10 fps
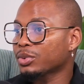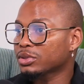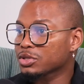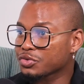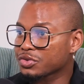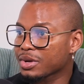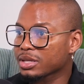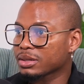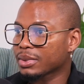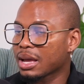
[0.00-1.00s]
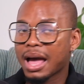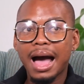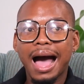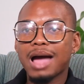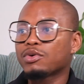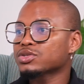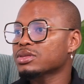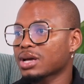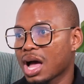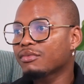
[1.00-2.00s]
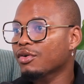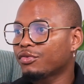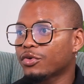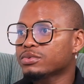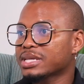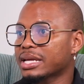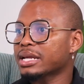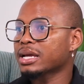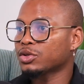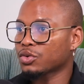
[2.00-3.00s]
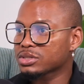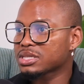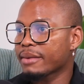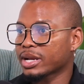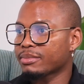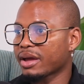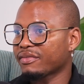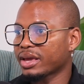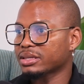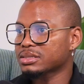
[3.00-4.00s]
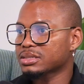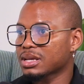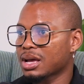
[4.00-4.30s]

disrespecting me. I was on the cover of Forbes getting a door slammed at my face.